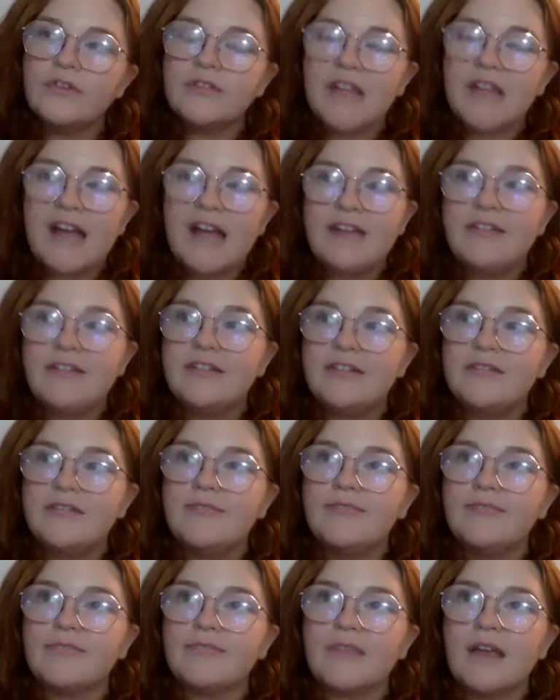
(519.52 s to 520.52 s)
for Latin,
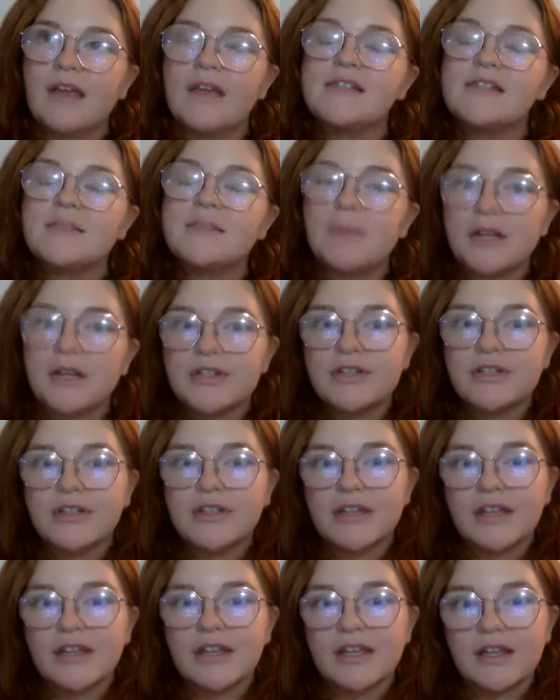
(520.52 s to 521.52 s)

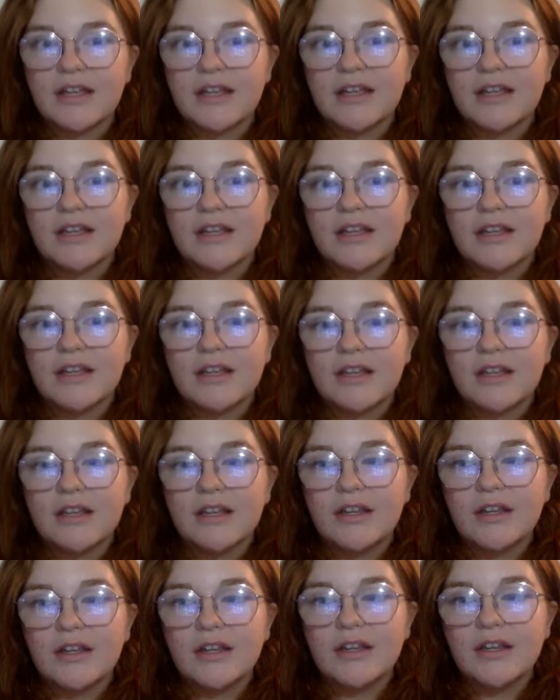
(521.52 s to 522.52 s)
especially in
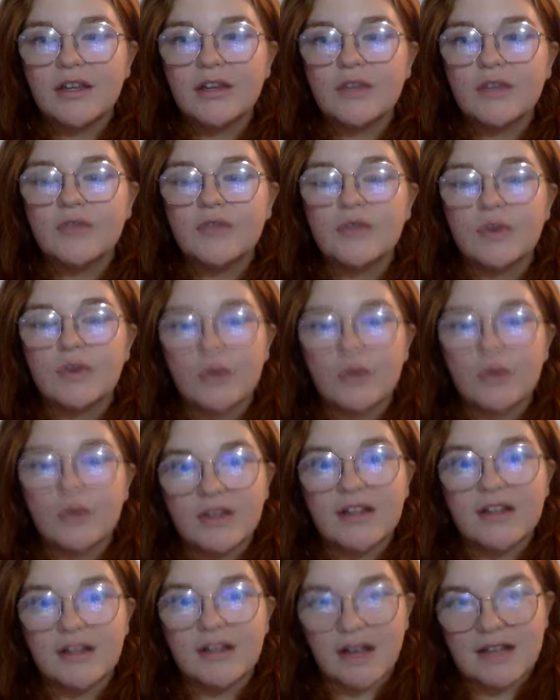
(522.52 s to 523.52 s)
those
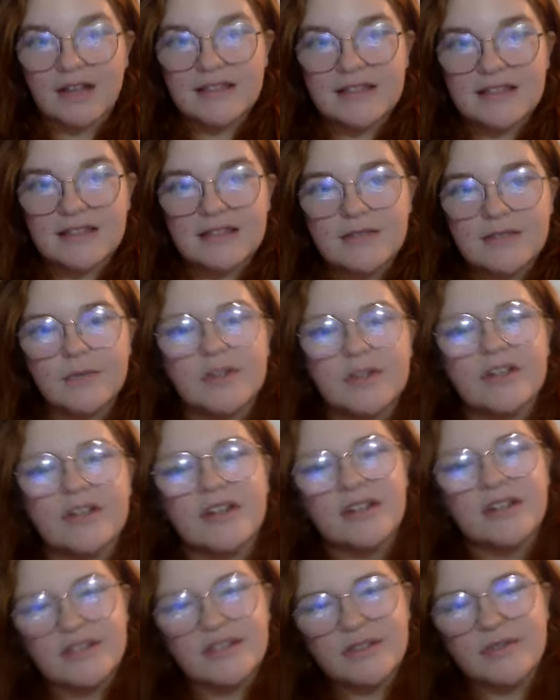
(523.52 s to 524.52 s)
early classes when
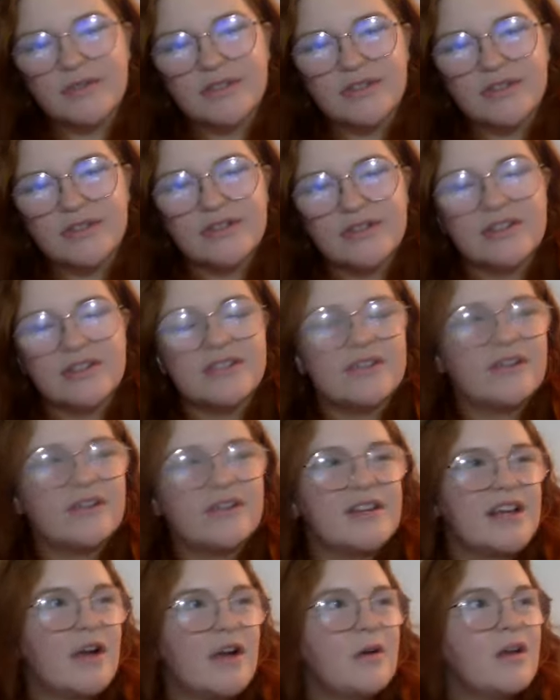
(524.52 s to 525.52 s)
students are just
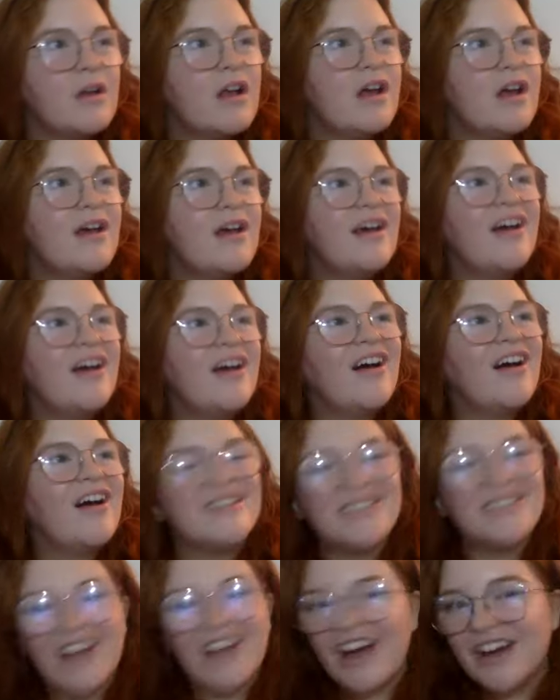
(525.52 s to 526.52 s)
starting out, a
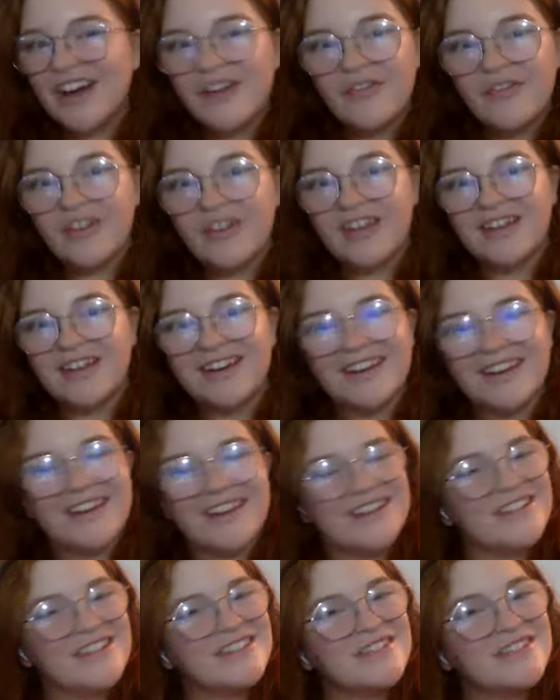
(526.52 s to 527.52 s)
lot of it
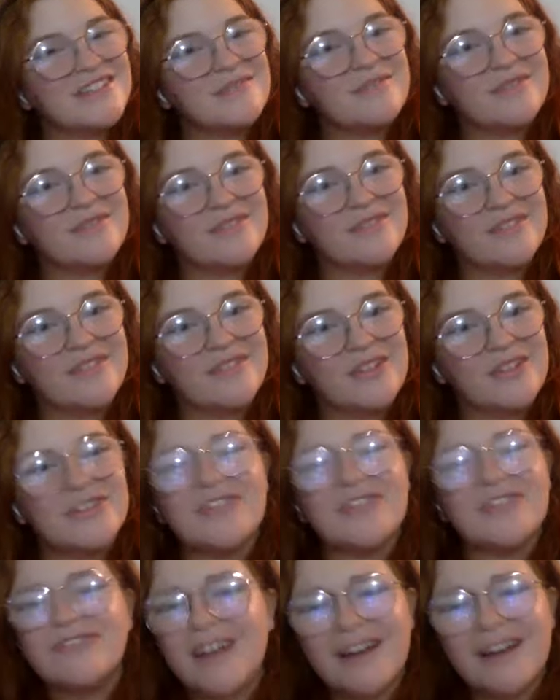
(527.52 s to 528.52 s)
is there's
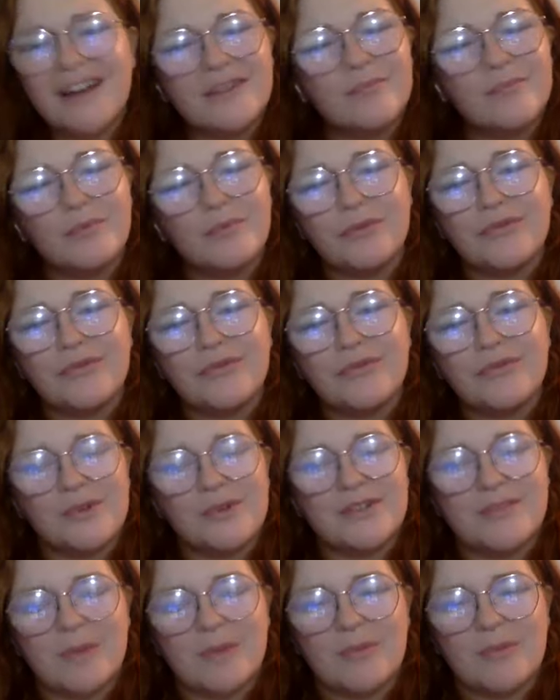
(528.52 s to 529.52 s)
a lot of brute force
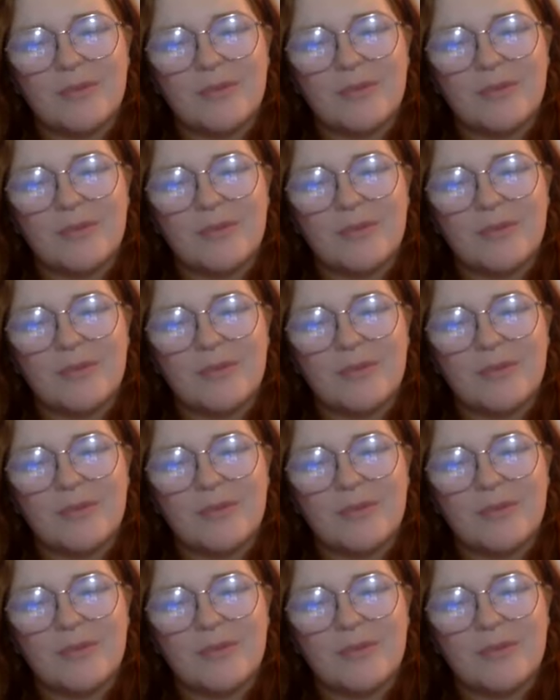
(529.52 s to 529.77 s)
memory